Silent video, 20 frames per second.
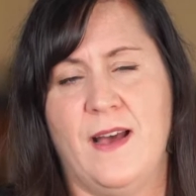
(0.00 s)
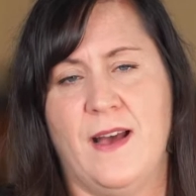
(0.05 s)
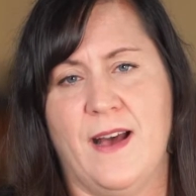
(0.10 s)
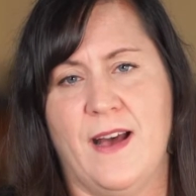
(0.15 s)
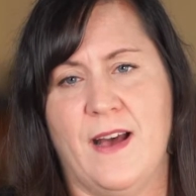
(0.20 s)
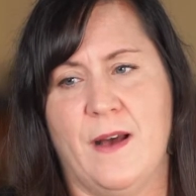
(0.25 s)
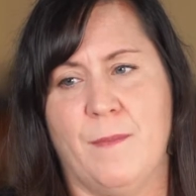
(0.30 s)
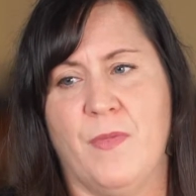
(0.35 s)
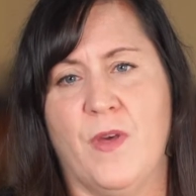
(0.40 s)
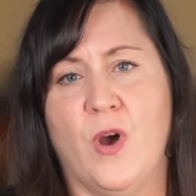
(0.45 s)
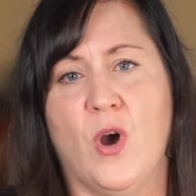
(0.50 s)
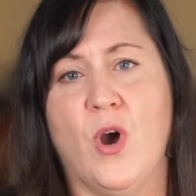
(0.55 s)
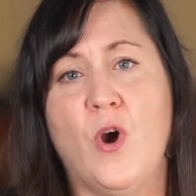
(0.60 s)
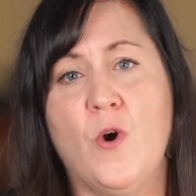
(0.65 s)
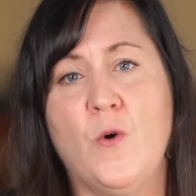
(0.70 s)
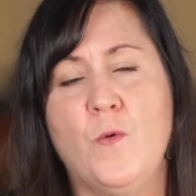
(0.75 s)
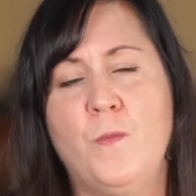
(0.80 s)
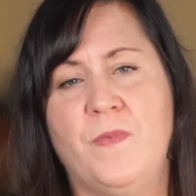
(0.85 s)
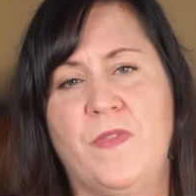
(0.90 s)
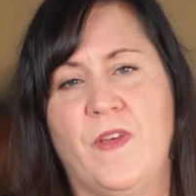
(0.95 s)
The
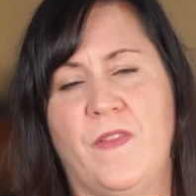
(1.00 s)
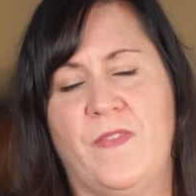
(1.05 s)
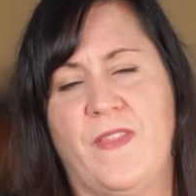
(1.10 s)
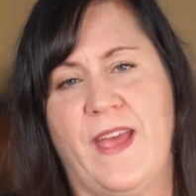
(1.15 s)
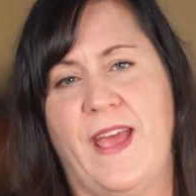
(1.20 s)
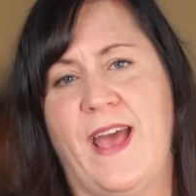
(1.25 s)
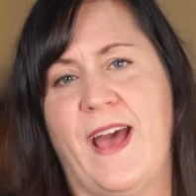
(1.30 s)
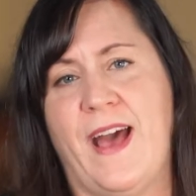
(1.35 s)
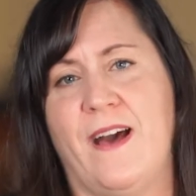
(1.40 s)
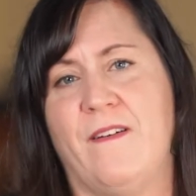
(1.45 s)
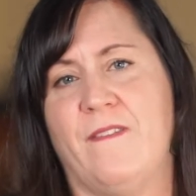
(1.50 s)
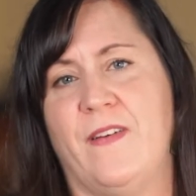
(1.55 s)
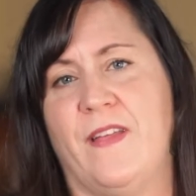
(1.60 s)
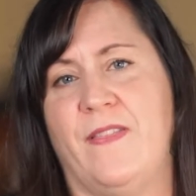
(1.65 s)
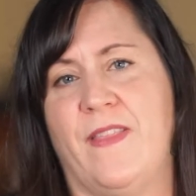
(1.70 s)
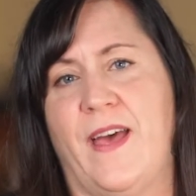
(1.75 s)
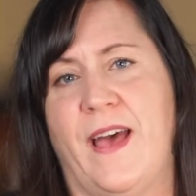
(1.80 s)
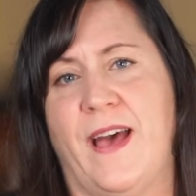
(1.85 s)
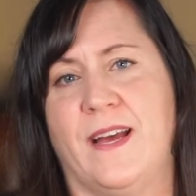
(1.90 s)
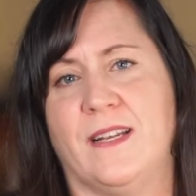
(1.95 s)
hope that they have
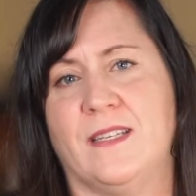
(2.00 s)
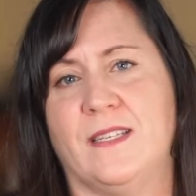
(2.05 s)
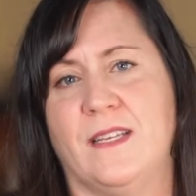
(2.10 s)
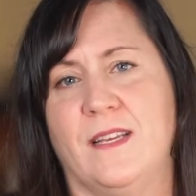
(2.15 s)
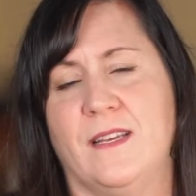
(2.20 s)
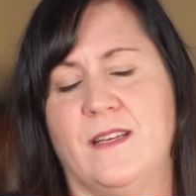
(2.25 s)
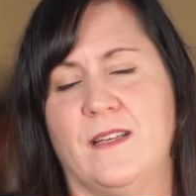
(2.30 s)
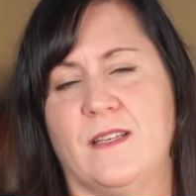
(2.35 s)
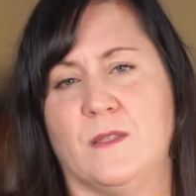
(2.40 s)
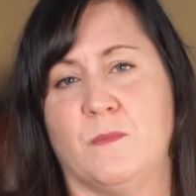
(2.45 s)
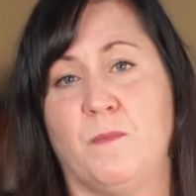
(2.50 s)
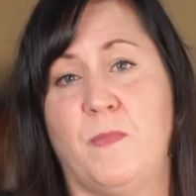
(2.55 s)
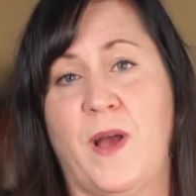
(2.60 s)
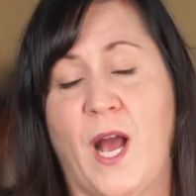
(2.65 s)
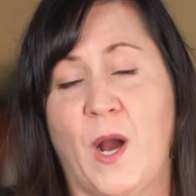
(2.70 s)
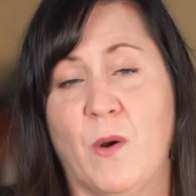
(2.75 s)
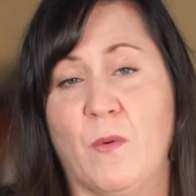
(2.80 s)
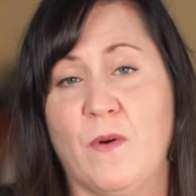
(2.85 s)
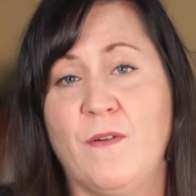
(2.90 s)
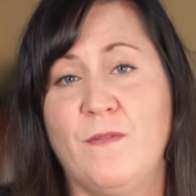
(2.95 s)
in that is
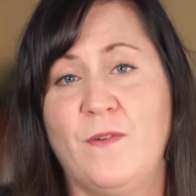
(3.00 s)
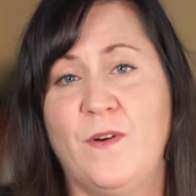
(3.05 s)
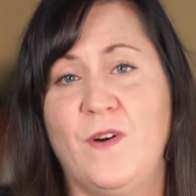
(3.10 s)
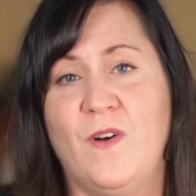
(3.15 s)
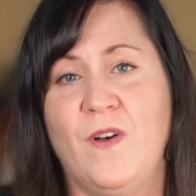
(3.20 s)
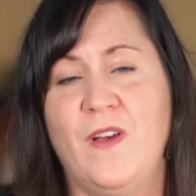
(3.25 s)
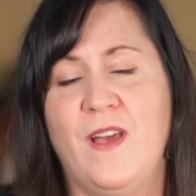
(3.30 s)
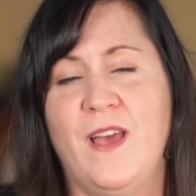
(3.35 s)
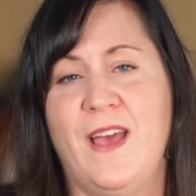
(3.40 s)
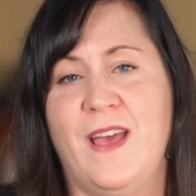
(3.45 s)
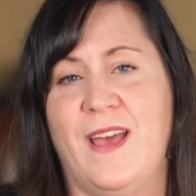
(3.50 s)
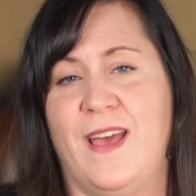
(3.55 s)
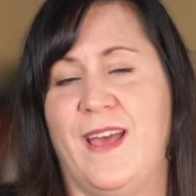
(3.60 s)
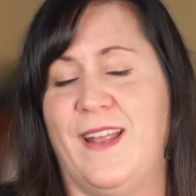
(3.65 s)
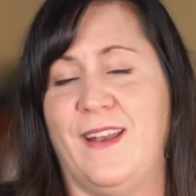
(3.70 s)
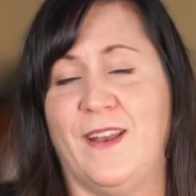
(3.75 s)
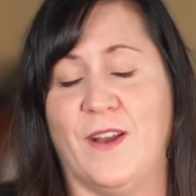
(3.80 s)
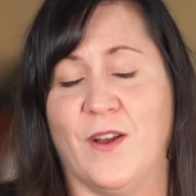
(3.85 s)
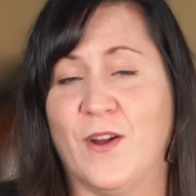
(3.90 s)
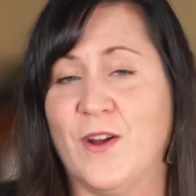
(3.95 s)
powerful
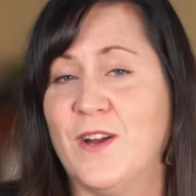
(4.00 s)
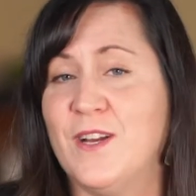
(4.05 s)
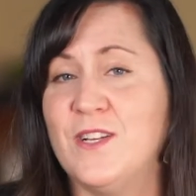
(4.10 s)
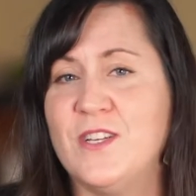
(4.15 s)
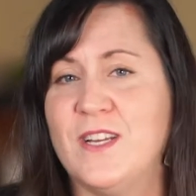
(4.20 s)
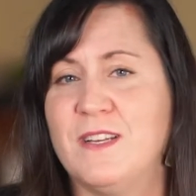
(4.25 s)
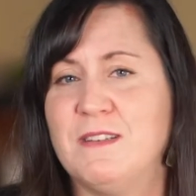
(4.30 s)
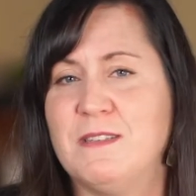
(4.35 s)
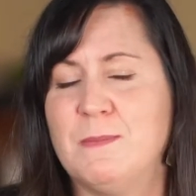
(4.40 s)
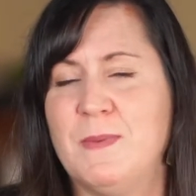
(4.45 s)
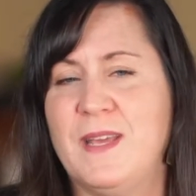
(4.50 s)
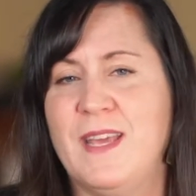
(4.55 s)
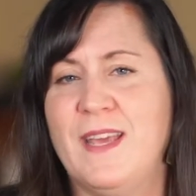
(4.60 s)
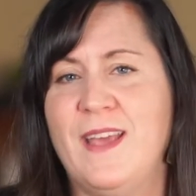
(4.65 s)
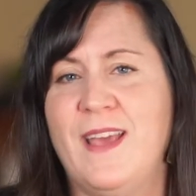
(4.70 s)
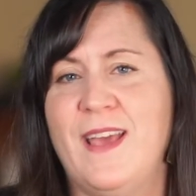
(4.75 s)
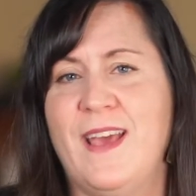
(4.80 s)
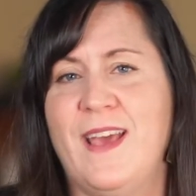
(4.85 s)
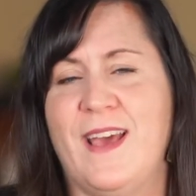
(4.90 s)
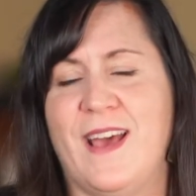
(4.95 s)
and encouraging to me.